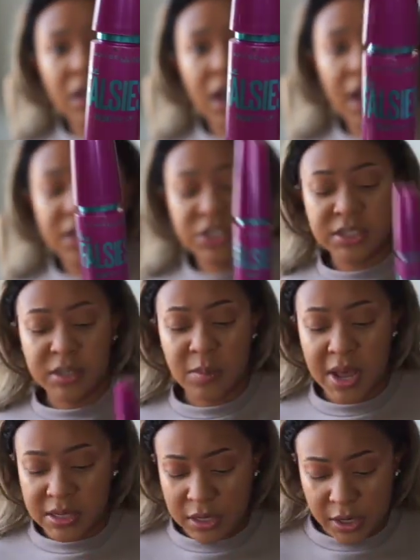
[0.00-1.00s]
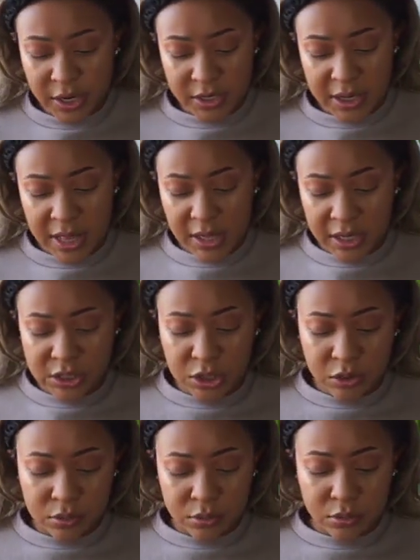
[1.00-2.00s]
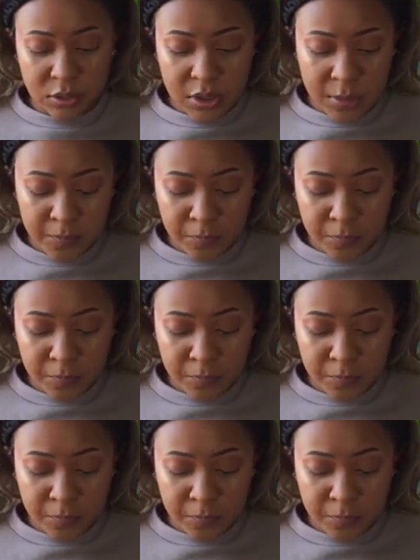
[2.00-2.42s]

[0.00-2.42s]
It's just a mascara that I like to use,